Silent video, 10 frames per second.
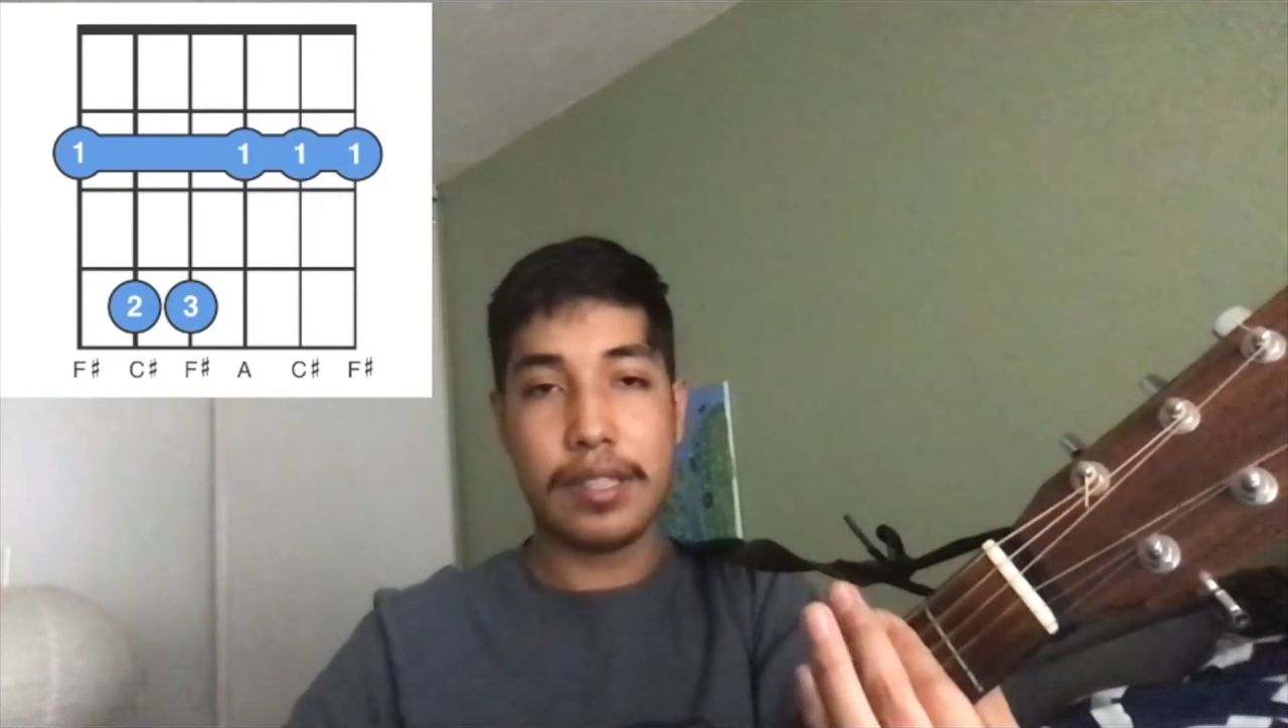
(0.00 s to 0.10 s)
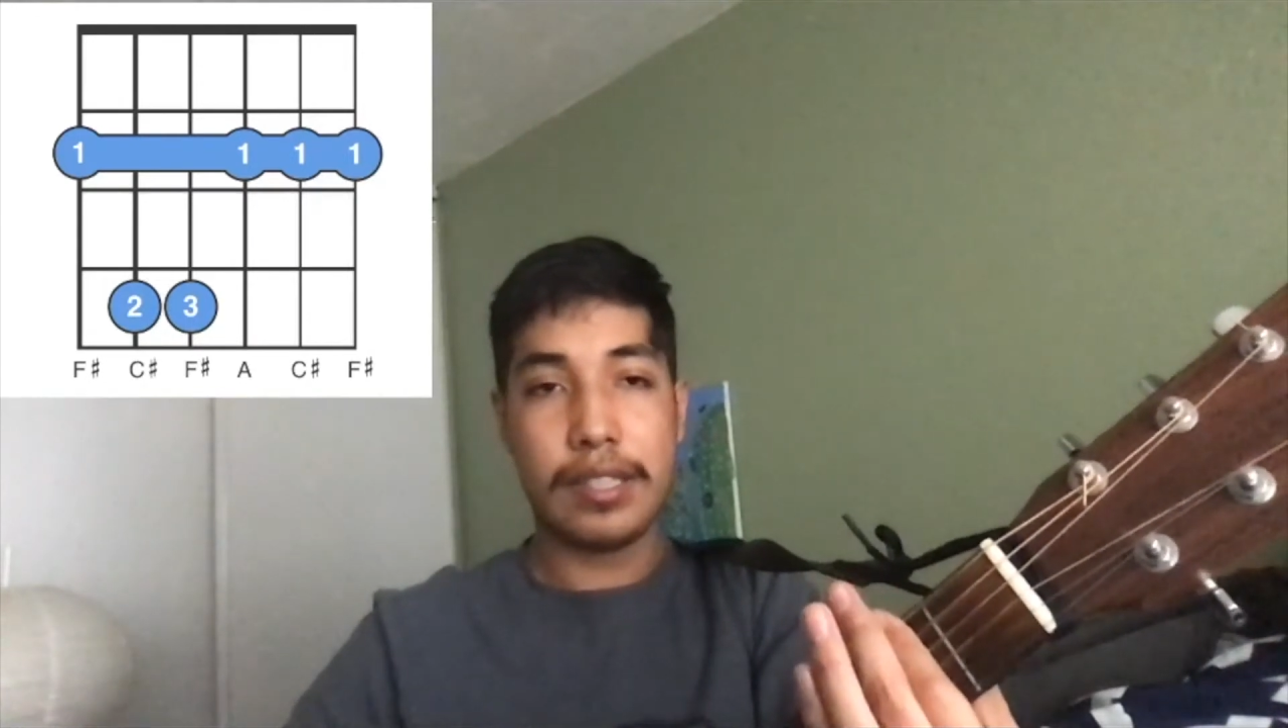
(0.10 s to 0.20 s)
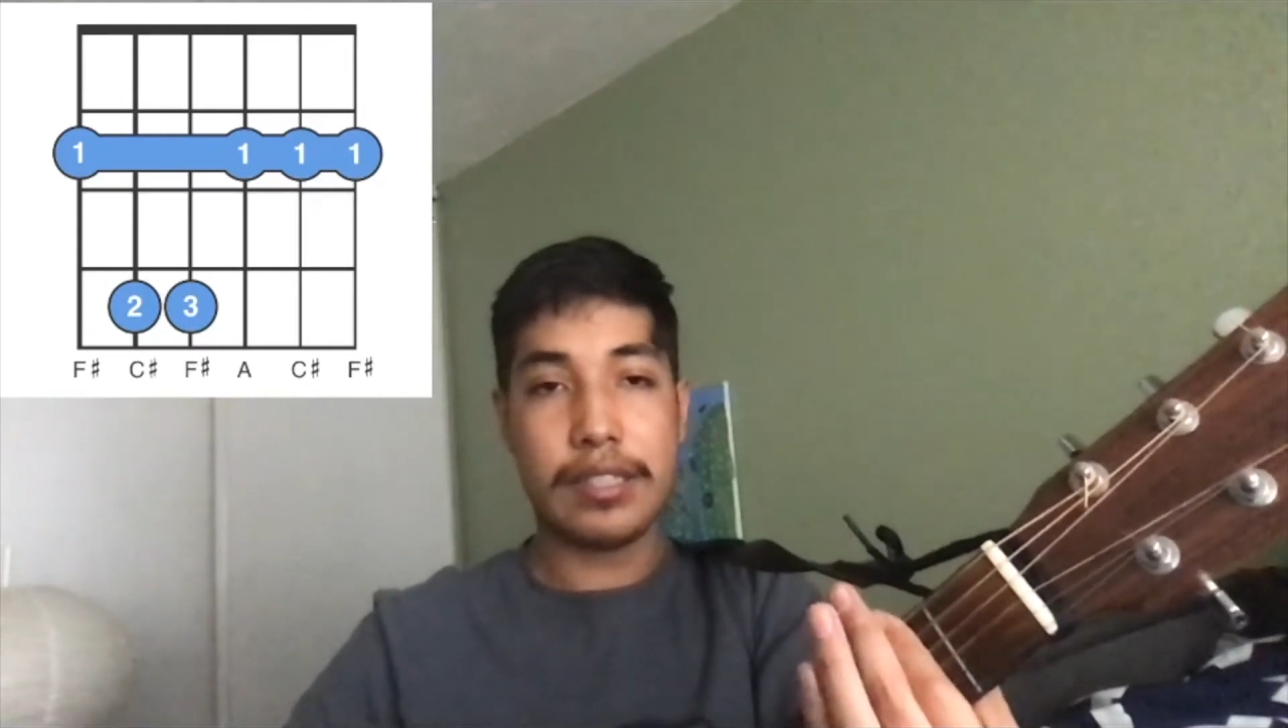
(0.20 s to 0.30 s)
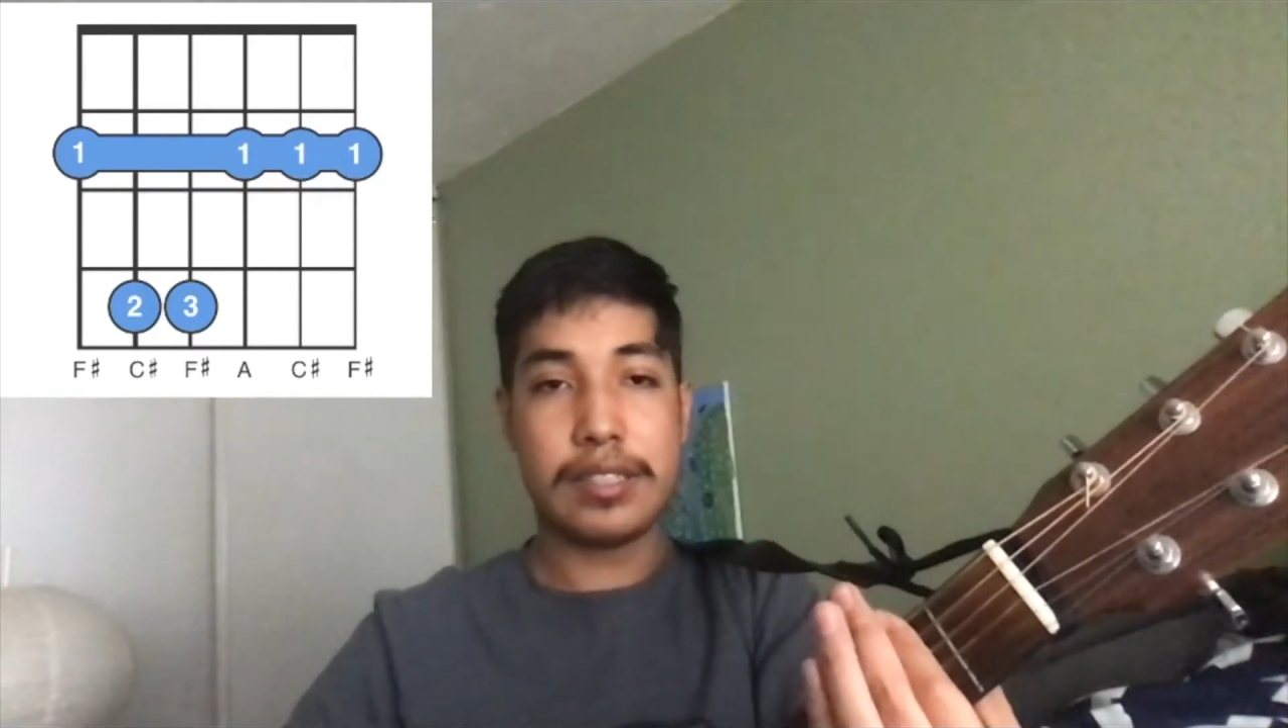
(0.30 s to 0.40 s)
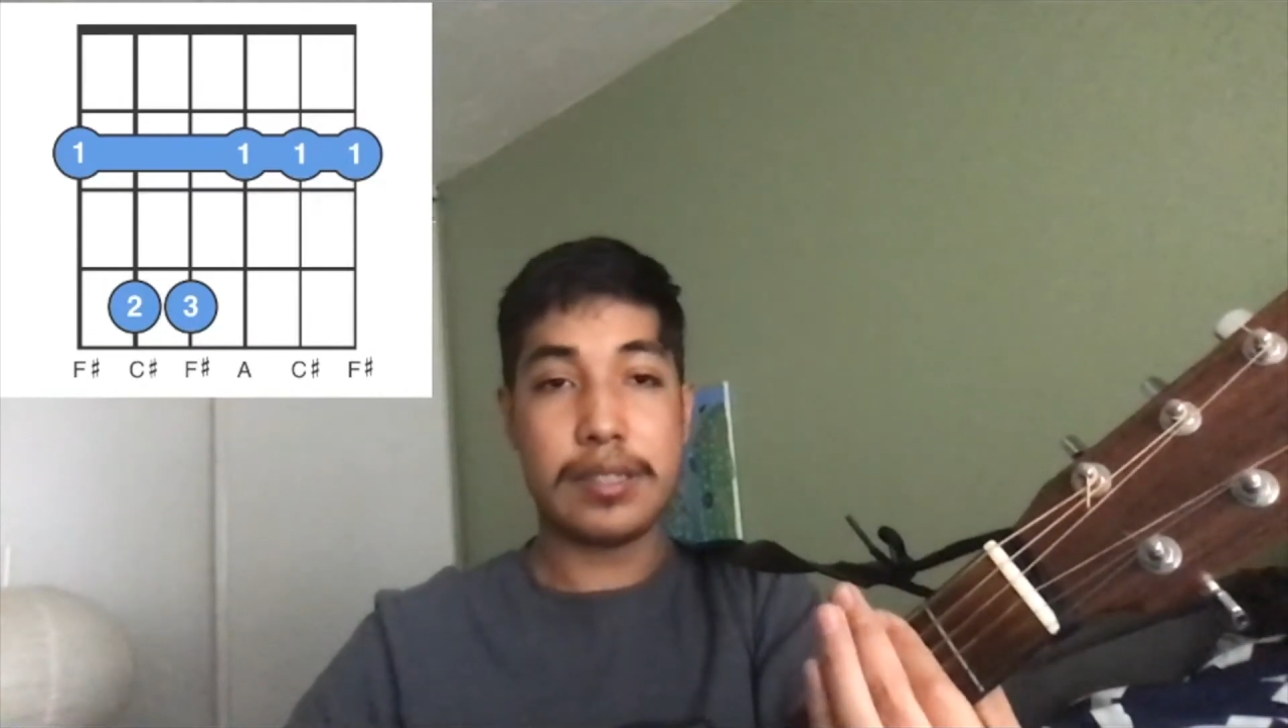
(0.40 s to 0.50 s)

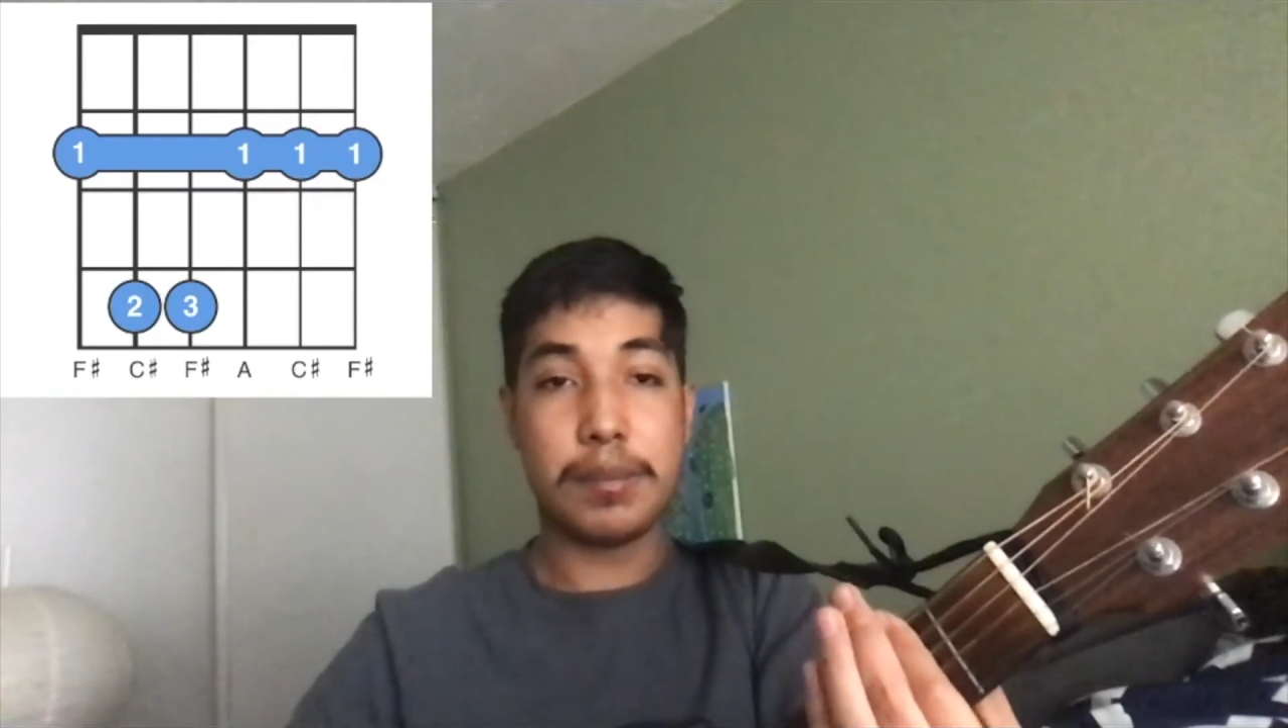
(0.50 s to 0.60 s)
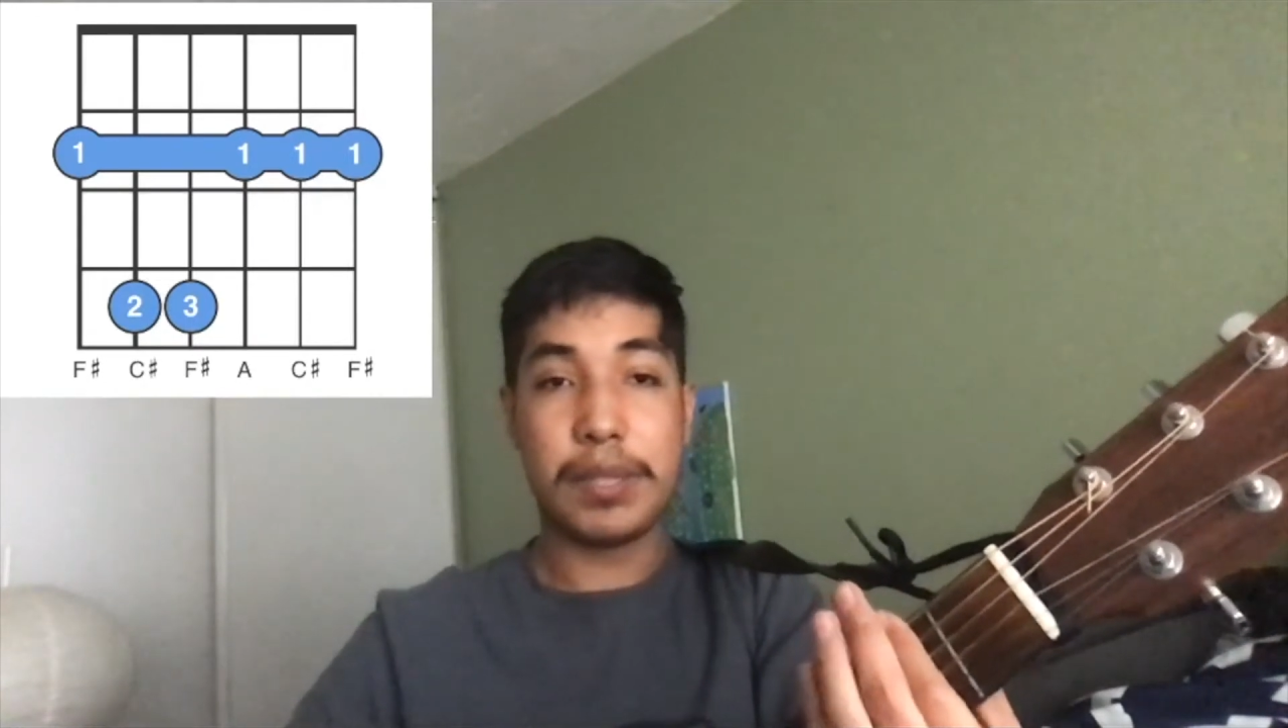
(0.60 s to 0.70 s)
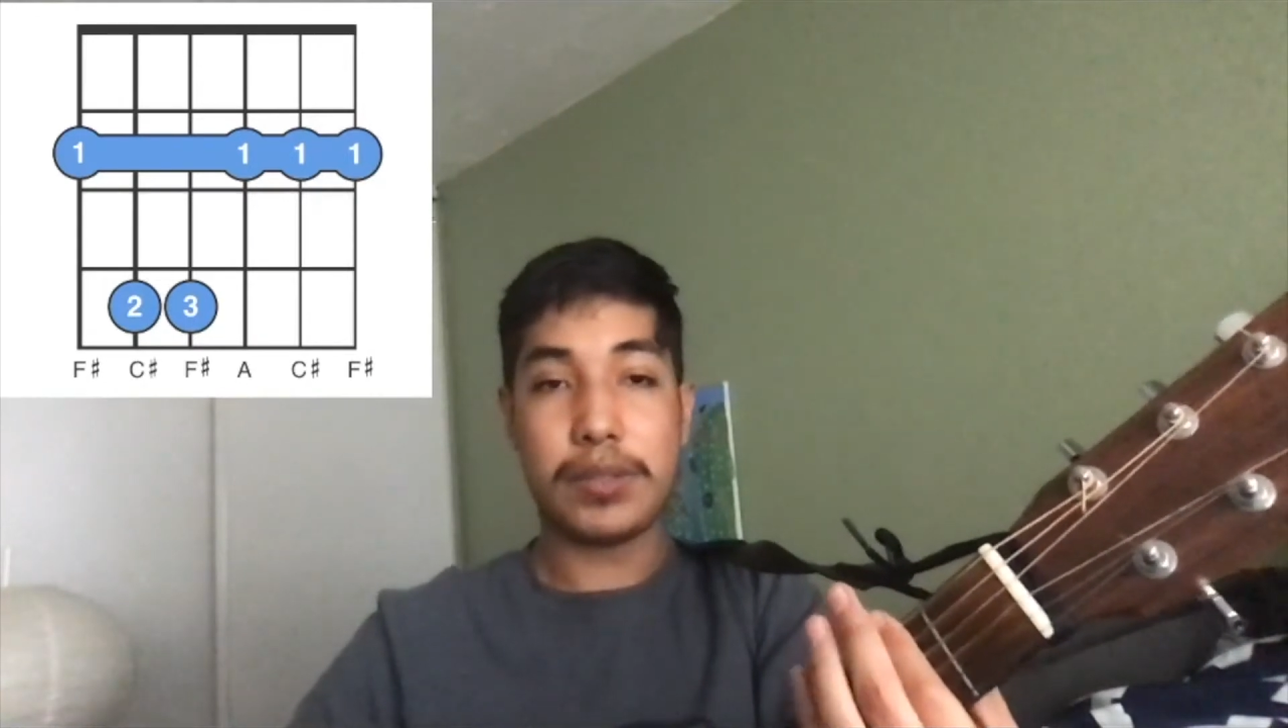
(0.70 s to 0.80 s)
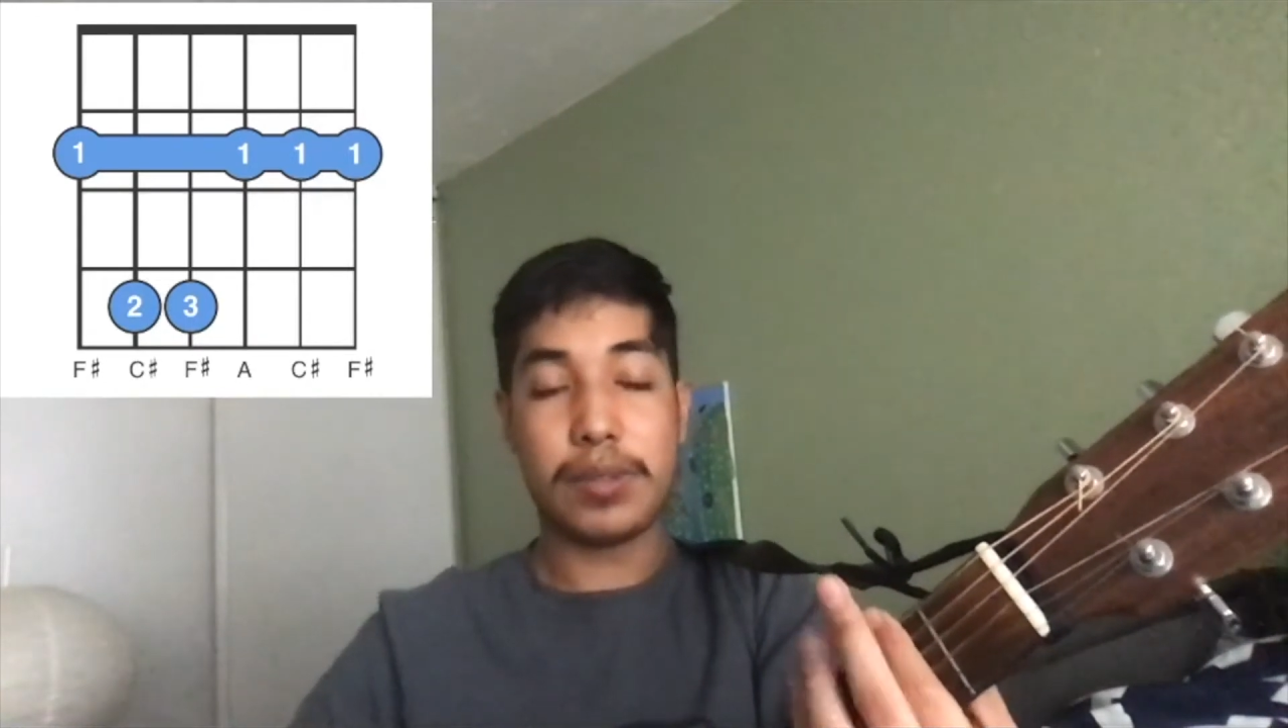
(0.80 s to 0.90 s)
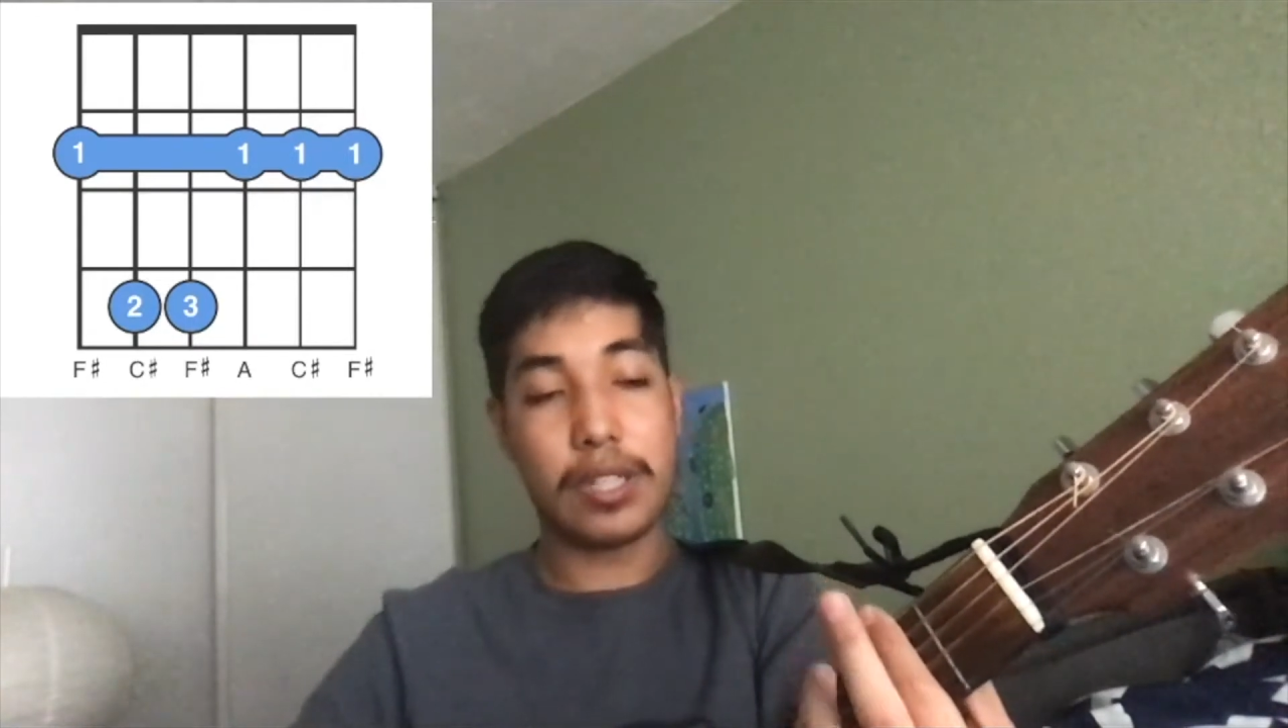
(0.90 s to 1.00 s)
it's the
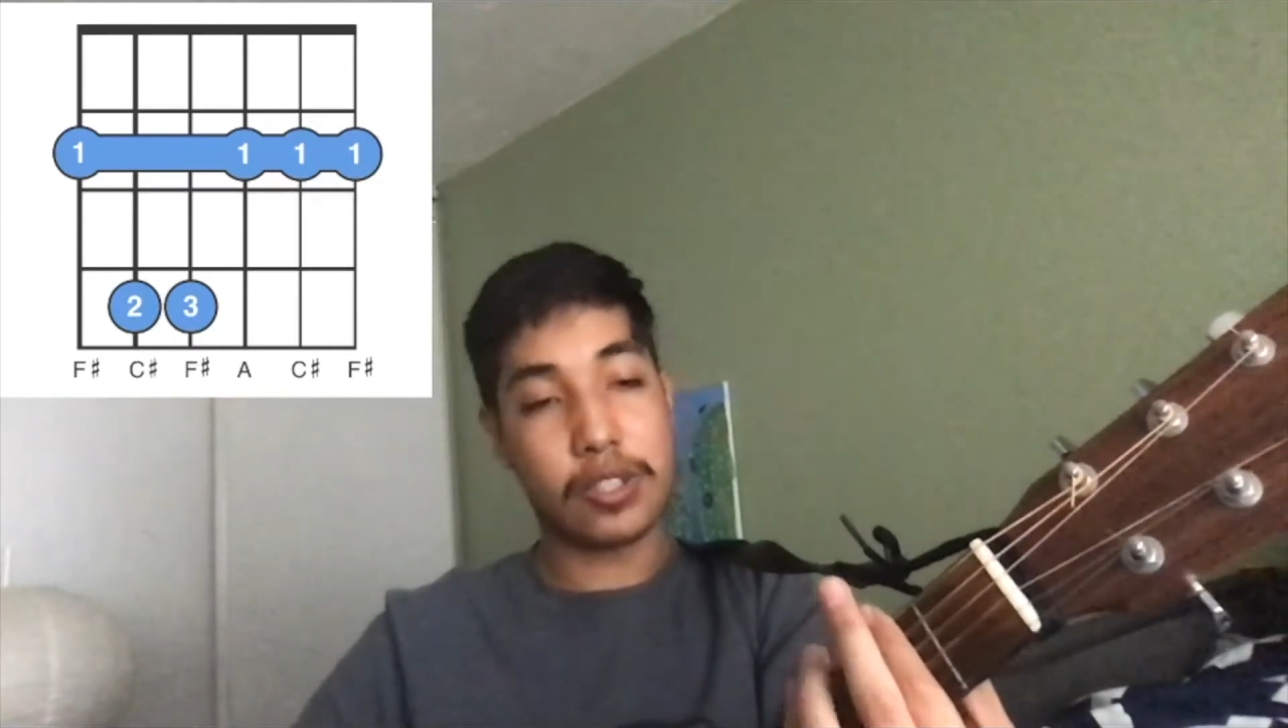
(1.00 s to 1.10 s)
best one I